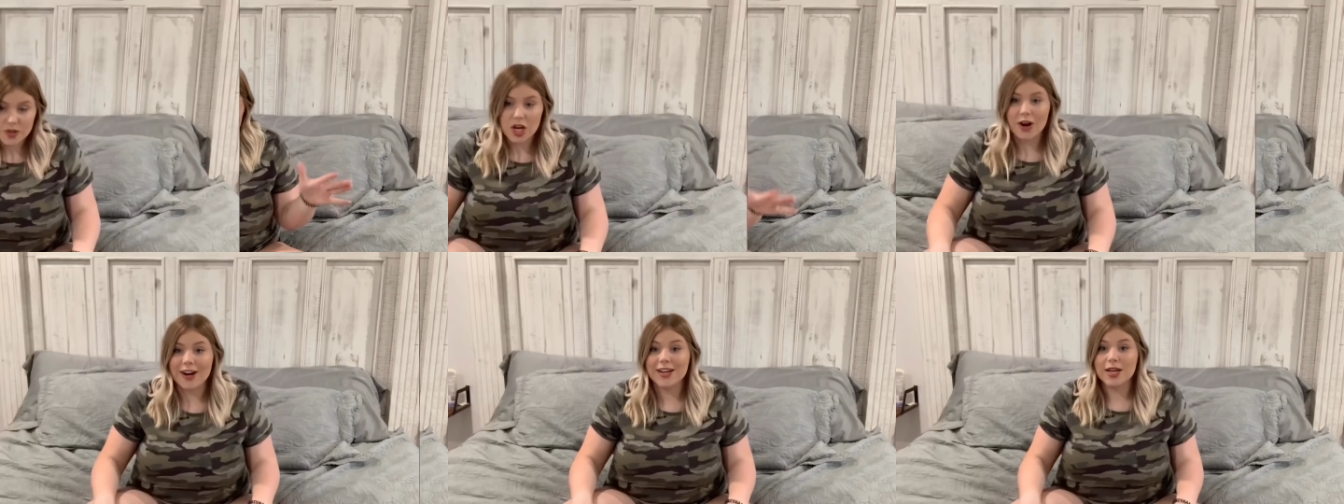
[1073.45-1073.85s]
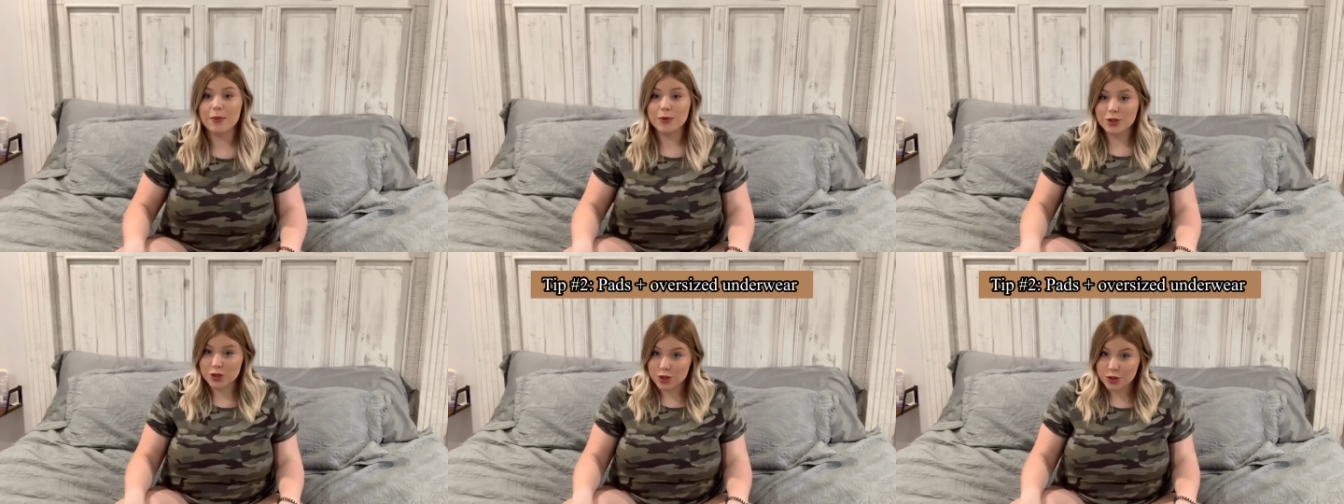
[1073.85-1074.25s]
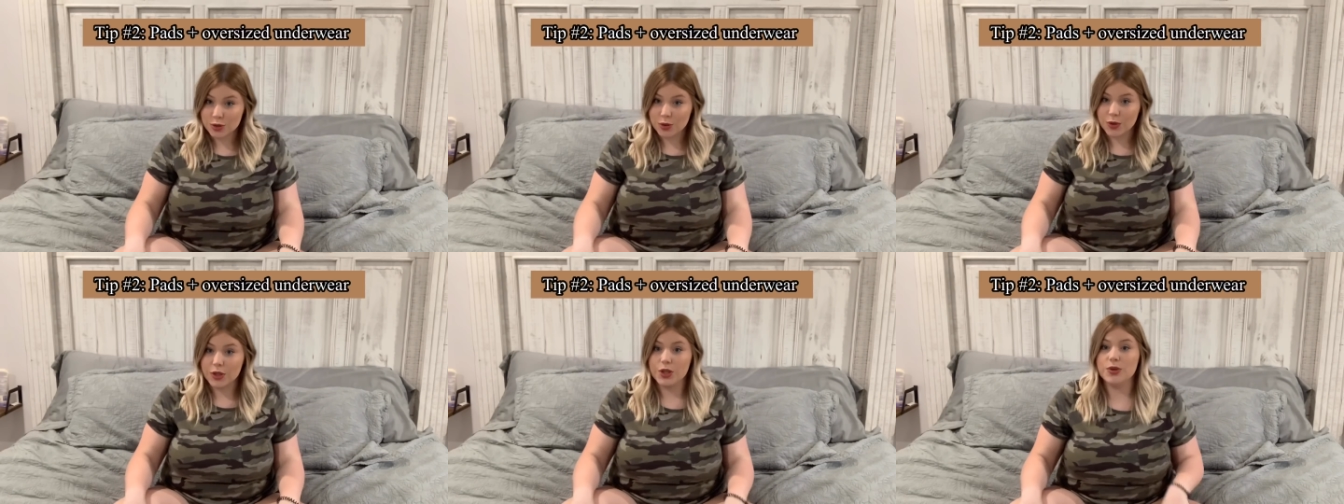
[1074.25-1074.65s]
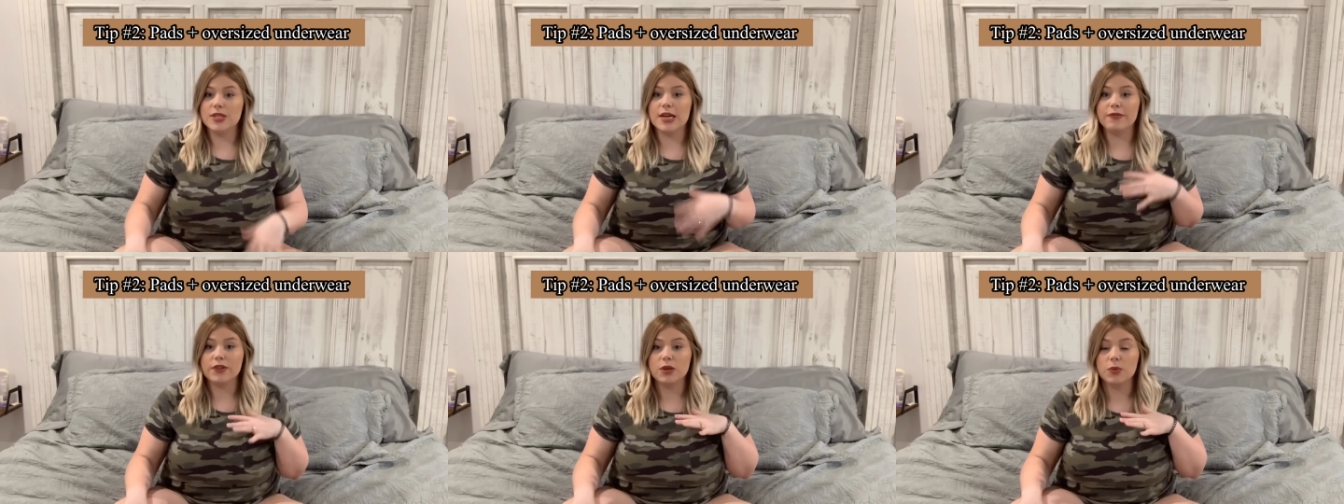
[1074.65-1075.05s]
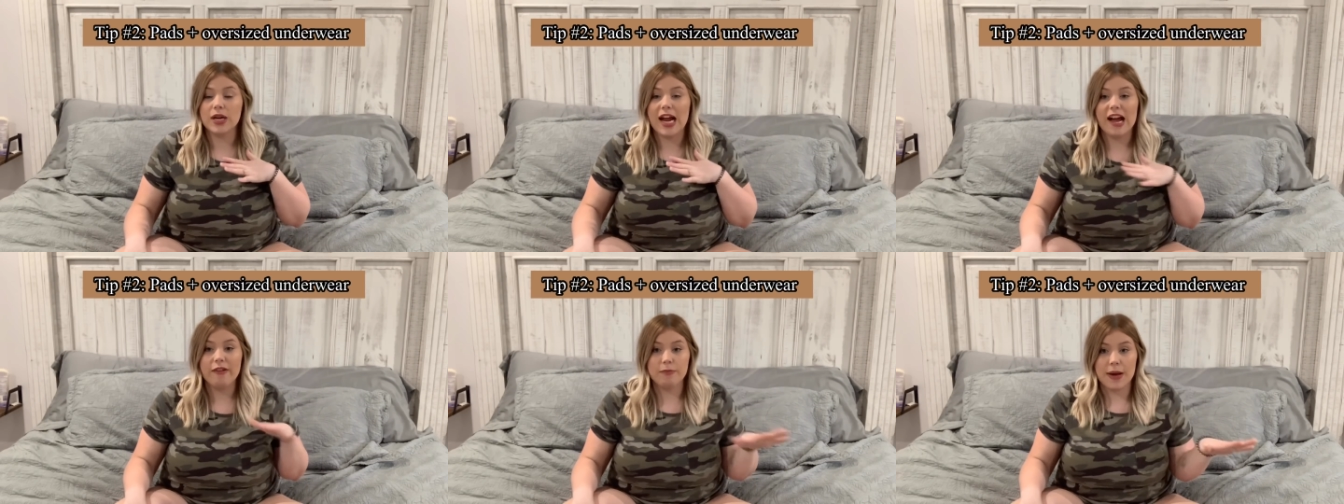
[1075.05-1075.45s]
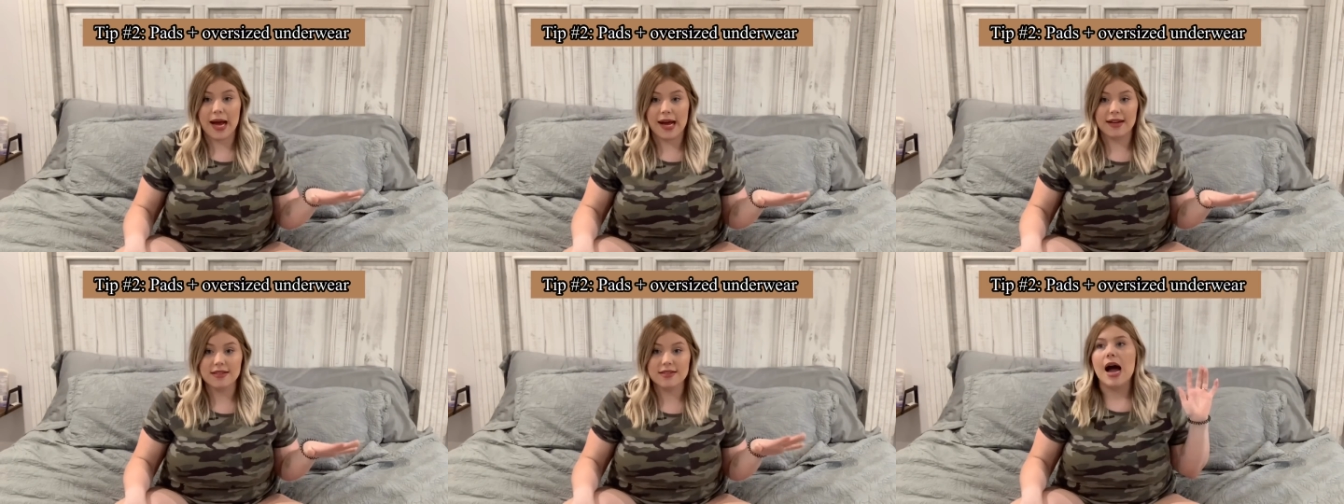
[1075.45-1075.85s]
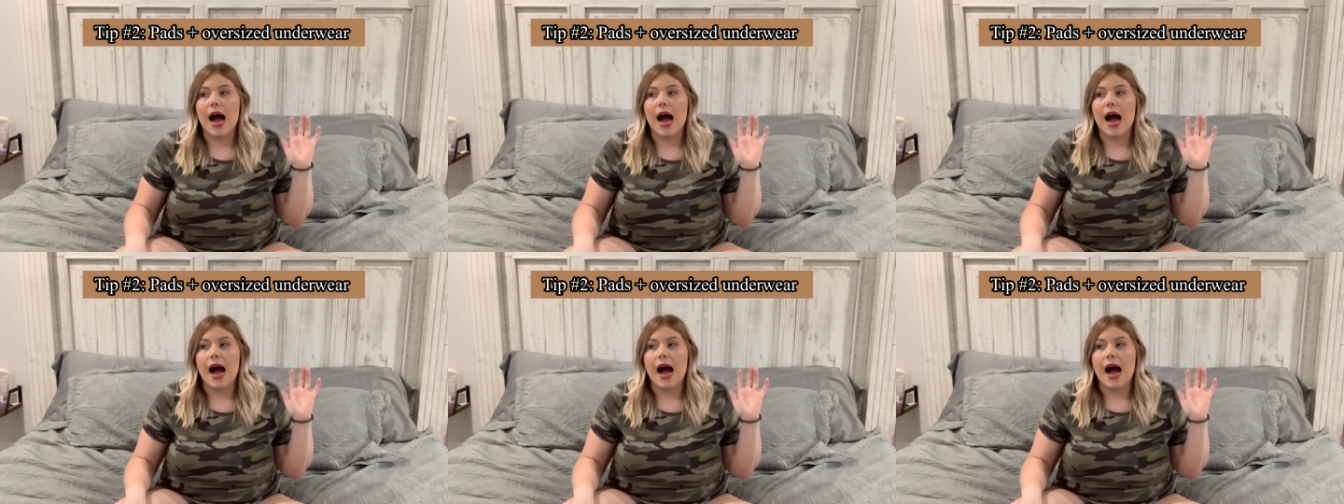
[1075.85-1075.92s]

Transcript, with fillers: All right, number two, you definitely want to have pads.